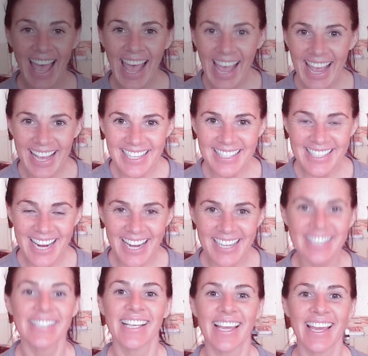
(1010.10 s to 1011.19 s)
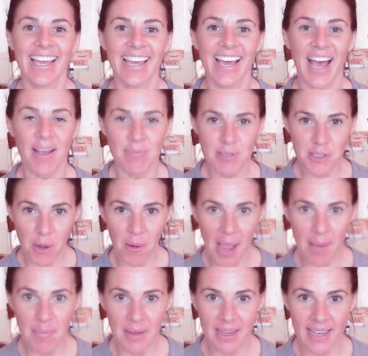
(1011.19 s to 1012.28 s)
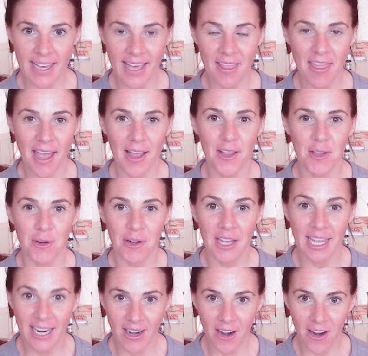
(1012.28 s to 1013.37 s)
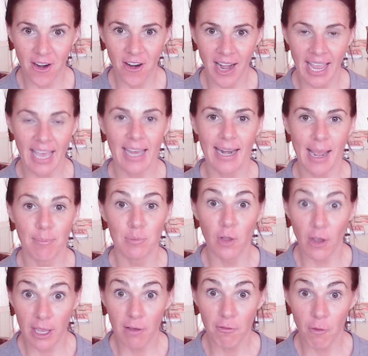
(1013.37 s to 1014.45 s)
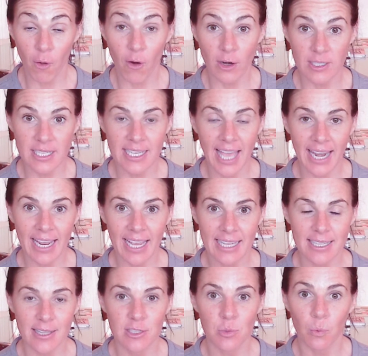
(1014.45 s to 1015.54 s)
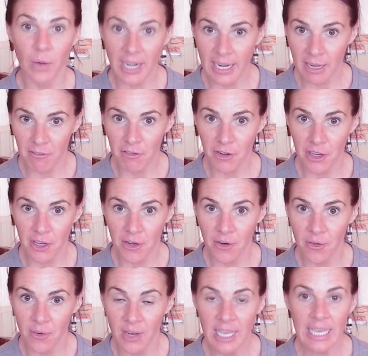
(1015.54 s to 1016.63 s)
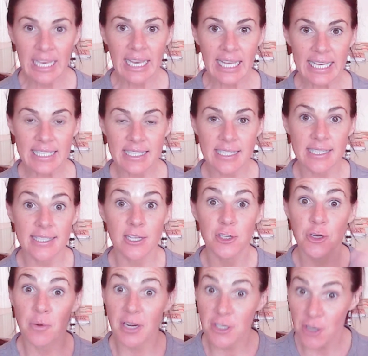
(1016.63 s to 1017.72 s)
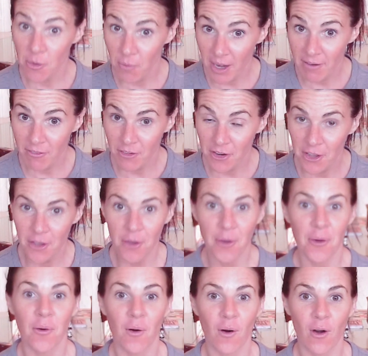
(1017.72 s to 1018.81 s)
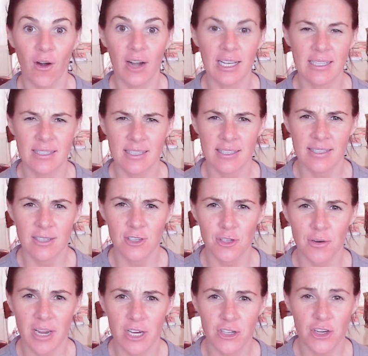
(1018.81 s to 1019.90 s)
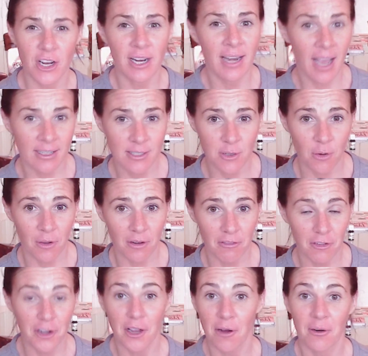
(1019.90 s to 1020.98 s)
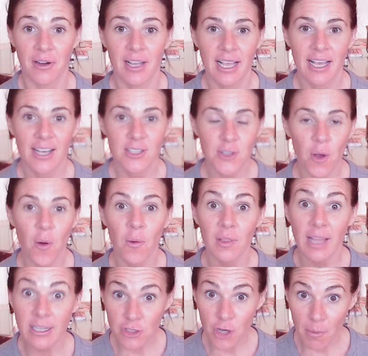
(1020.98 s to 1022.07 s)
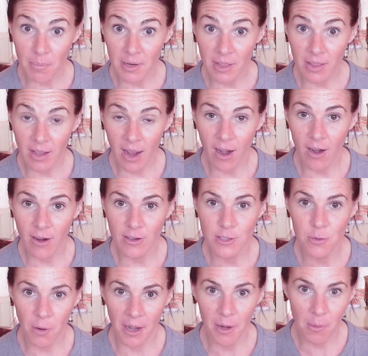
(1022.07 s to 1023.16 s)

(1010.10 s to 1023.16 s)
Hey Stack C, I'm so happy that you're here, and I'm looking forward to getting into this reading for you. Is this situation right for you, or is this situation not so good for you? So let's jump into the cards right